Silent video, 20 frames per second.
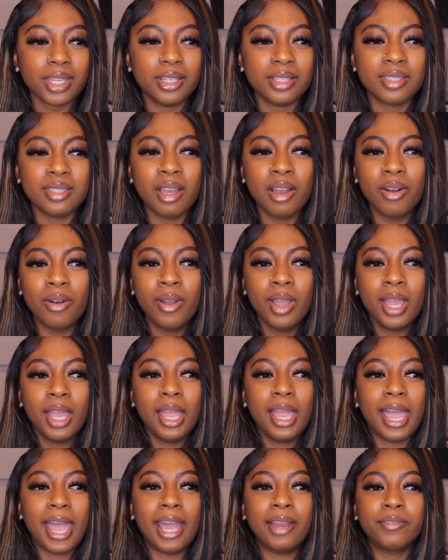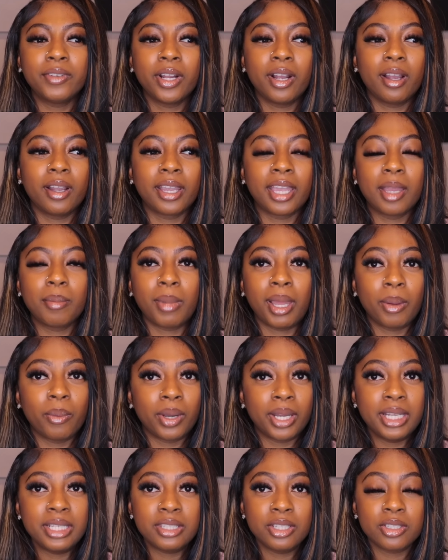So after our game, like,
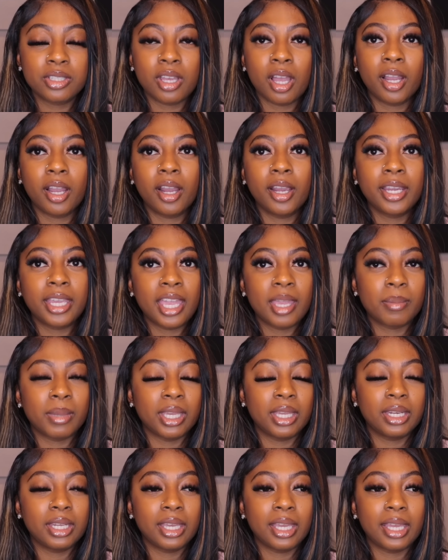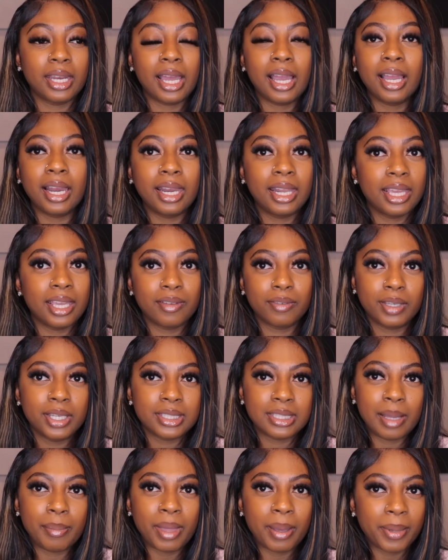while they still talking, our game ended and I left.
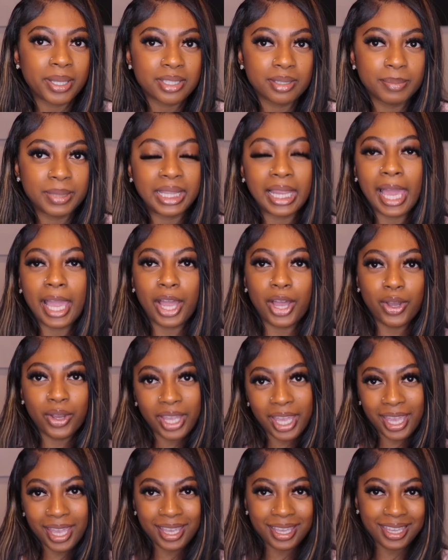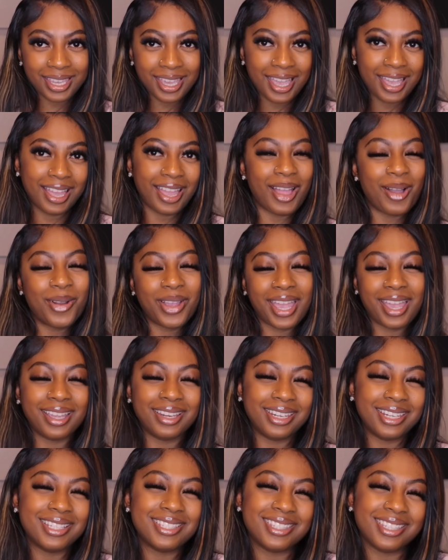Cause I'm about to be like, okay,
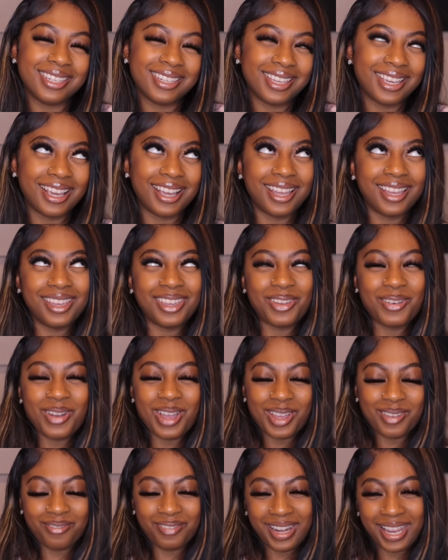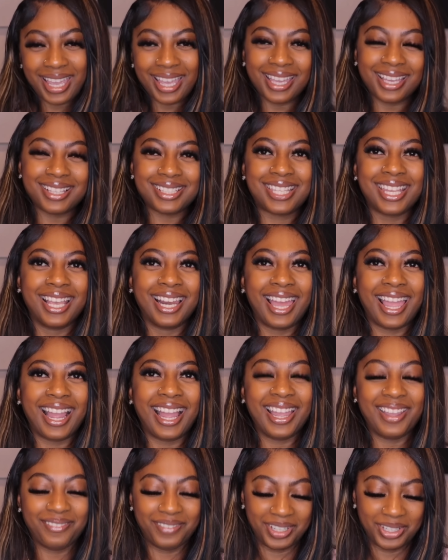Niecy nigga, you up next. Like,
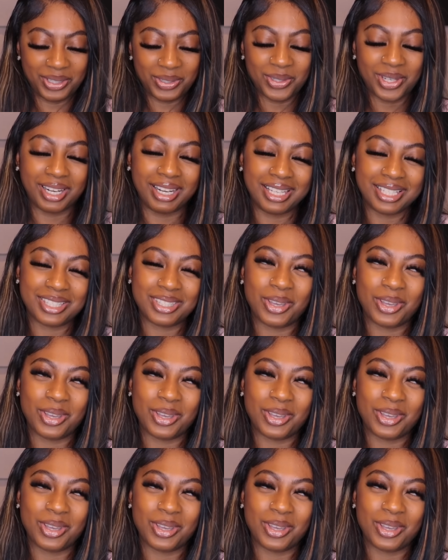I ain't finna do all that.